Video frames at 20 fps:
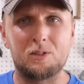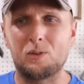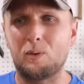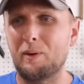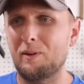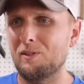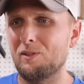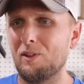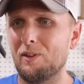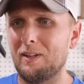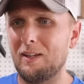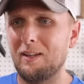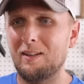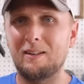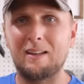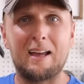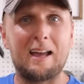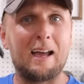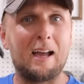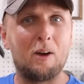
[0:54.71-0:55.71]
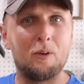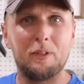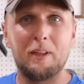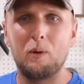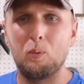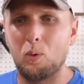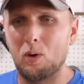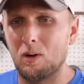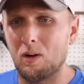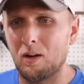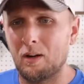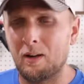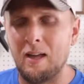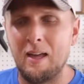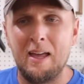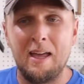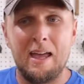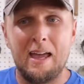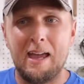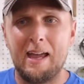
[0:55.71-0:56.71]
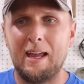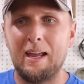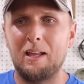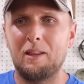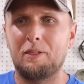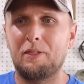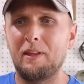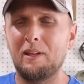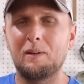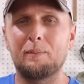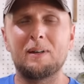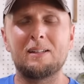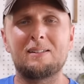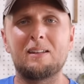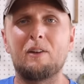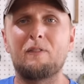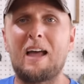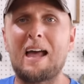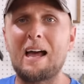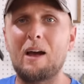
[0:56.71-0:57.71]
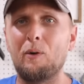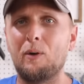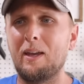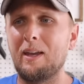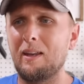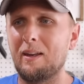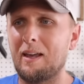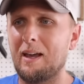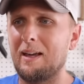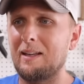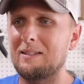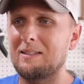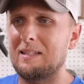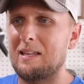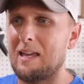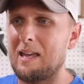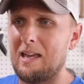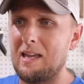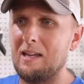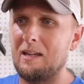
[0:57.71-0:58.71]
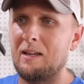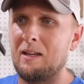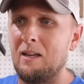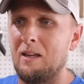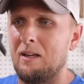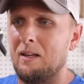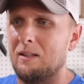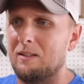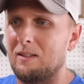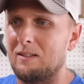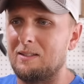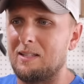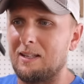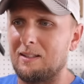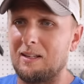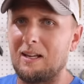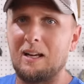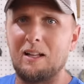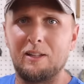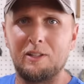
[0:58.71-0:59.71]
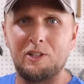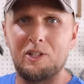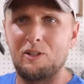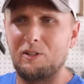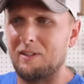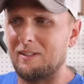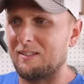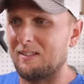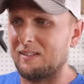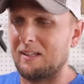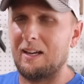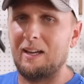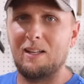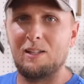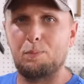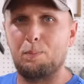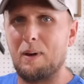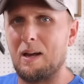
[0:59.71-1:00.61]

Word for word: So I was looking into how they work and thinking to myself, how can I take the technology or the science